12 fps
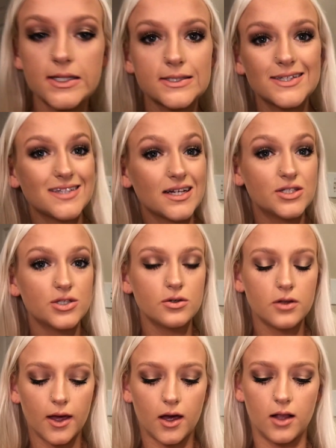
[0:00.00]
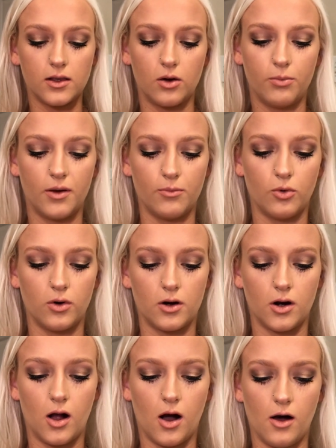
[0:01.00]
Since I do like a little bit
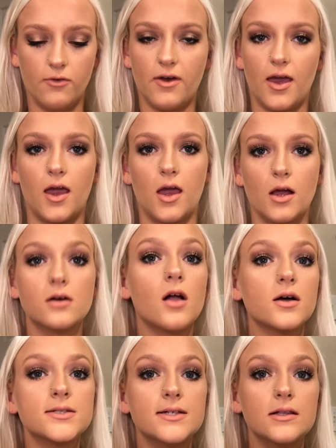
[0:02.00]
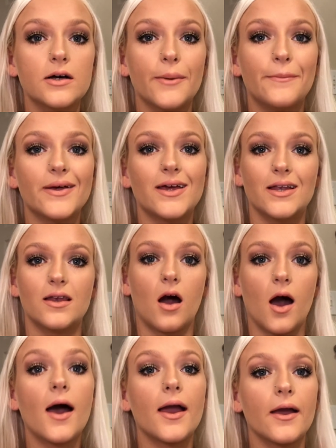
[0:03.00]
more of a glossy lip and
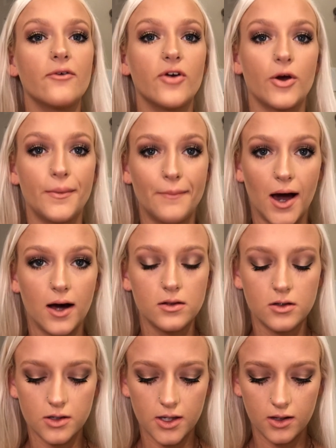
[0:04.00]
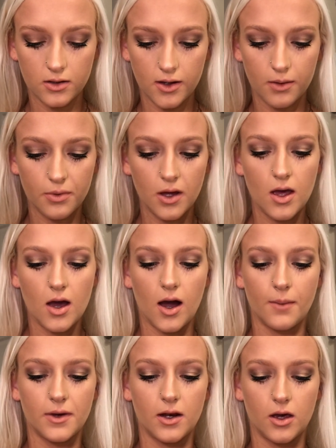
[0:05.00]
not a very matte looking lip,
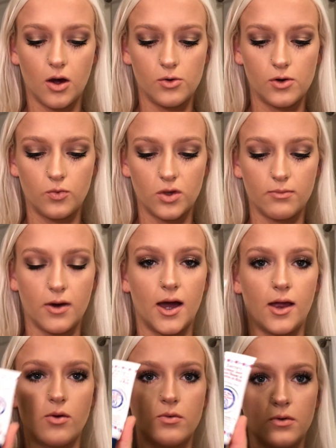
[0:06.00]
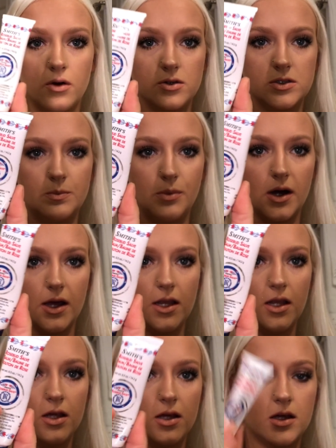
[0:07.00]
I'm going to go in with my Rosebud
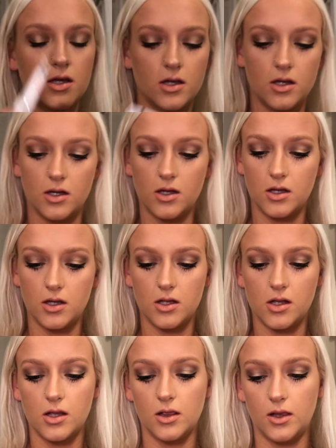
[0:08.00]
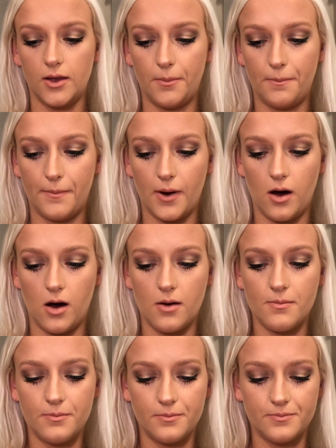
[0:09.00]
Lip
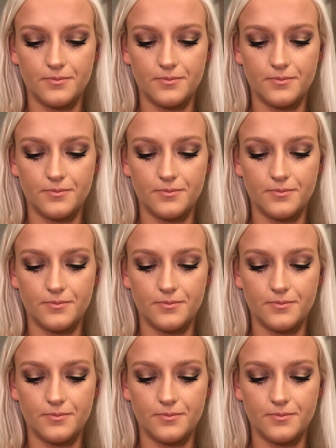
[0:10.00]
Balm.